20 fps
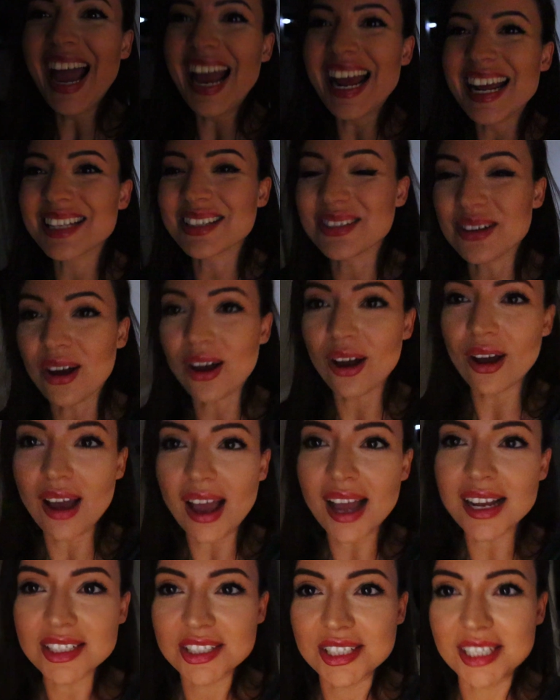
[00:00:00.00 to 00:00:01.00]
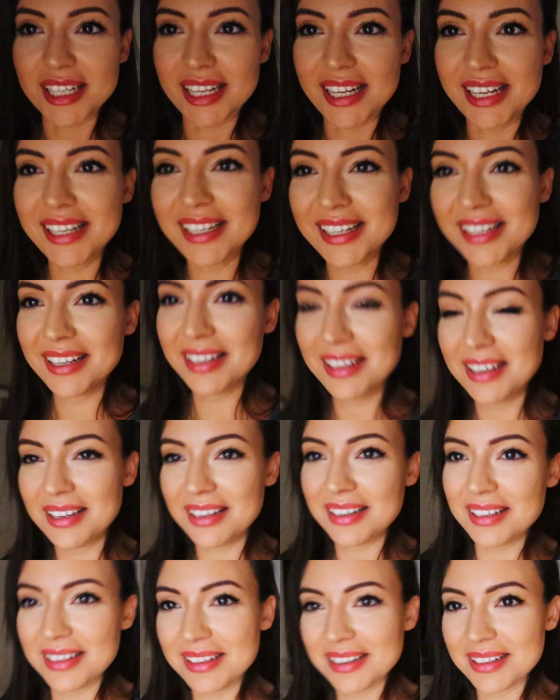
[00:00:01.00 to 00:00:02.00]
It's not actually,
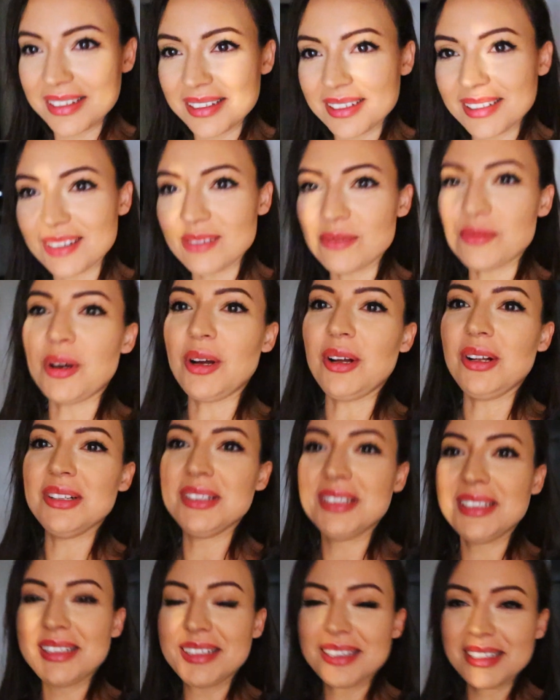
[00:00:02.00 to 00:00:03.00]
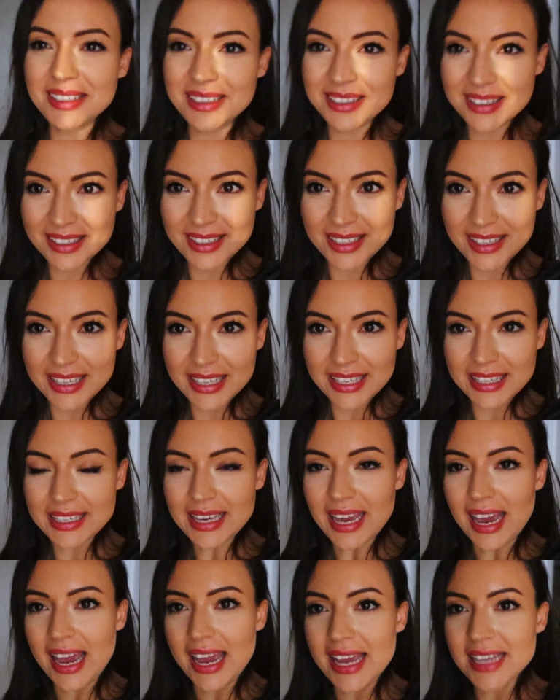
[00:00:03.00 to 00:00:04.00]
well,
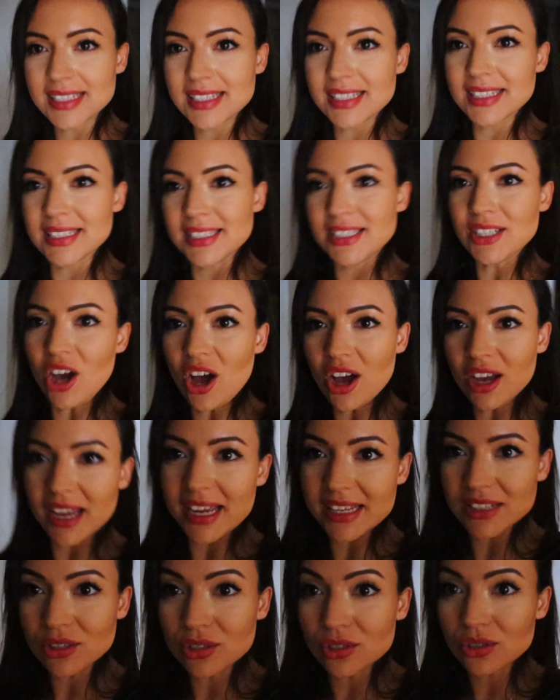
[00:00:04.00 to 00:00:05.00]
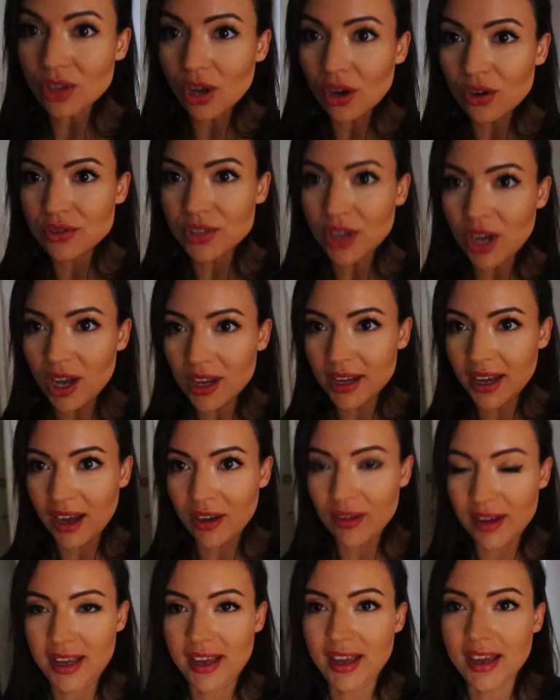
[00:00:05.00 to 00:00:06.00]
yeah, it's dark. It's so dark
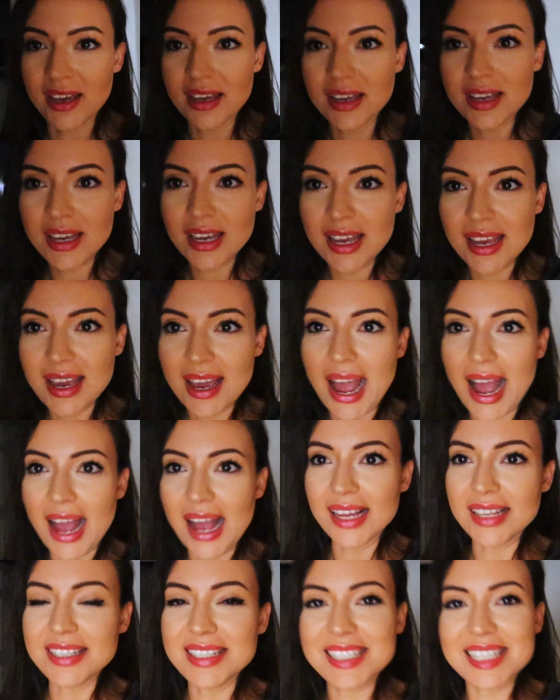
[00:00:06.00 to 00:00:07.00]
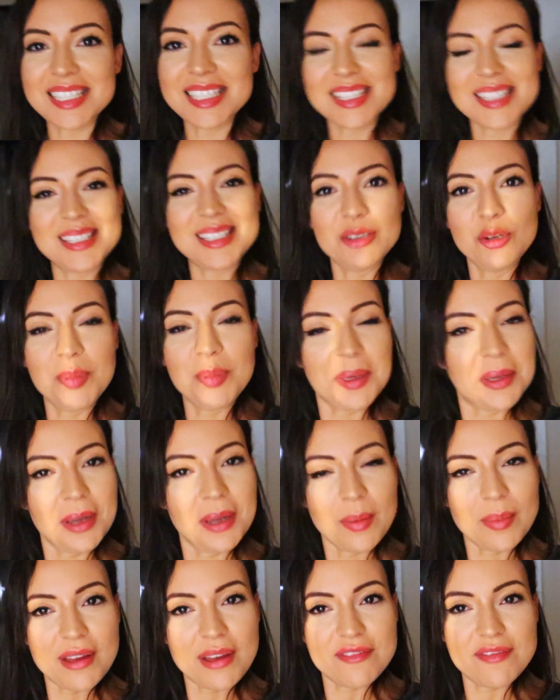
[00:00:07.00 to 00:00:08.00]
out here, and it's still picking
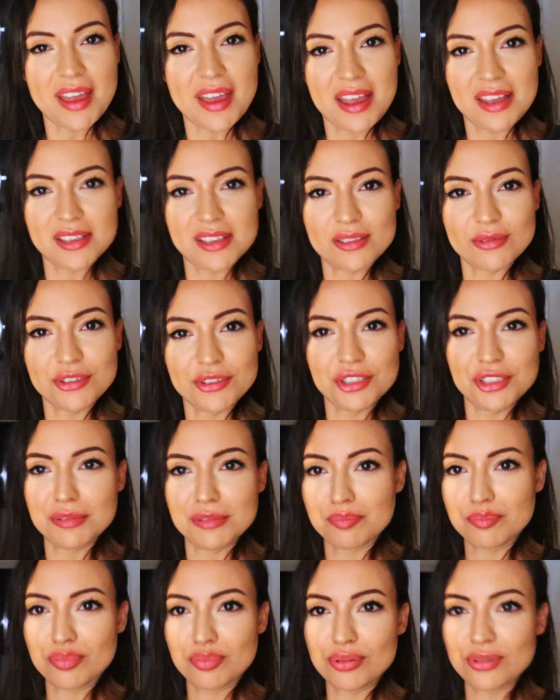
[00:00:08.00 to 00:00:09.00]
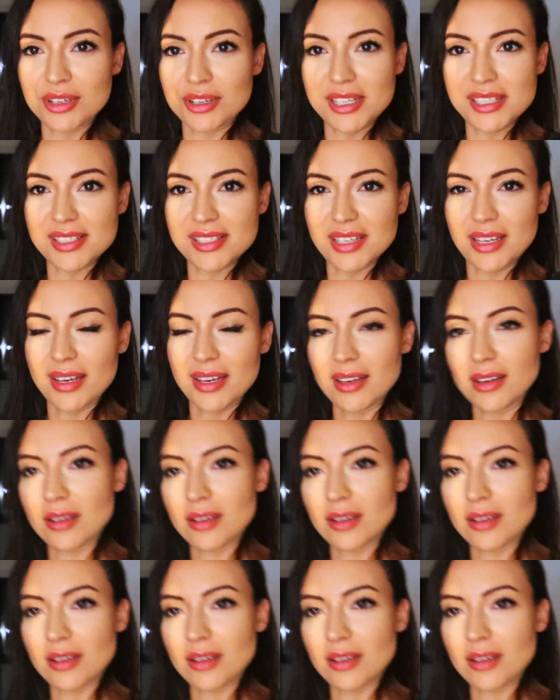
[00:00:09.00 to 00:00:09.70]
up my face, which is pretty sick.